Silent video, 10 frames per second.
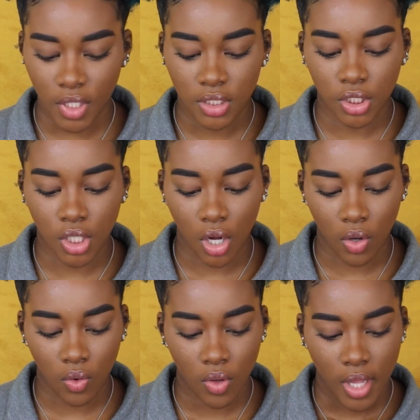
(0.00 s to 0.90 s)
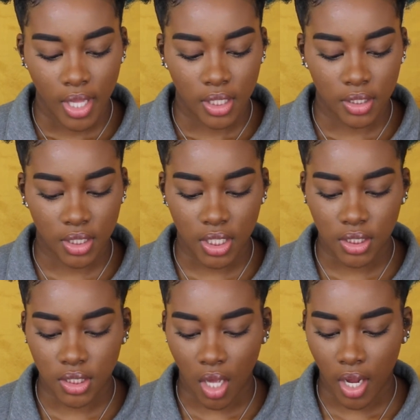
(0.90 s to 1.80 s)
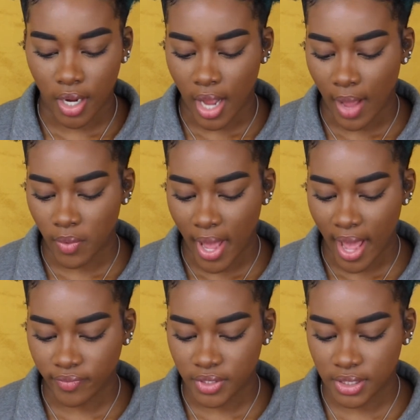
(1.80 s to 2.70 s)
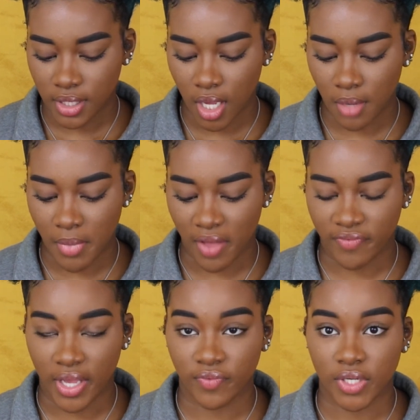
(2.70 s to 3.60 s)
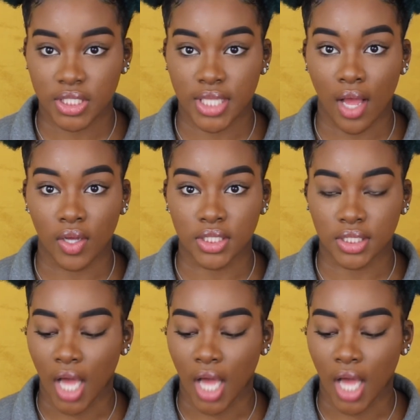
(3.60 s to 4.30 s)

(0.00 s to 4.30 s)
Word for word: You know, these are, I would have to say my favorite style is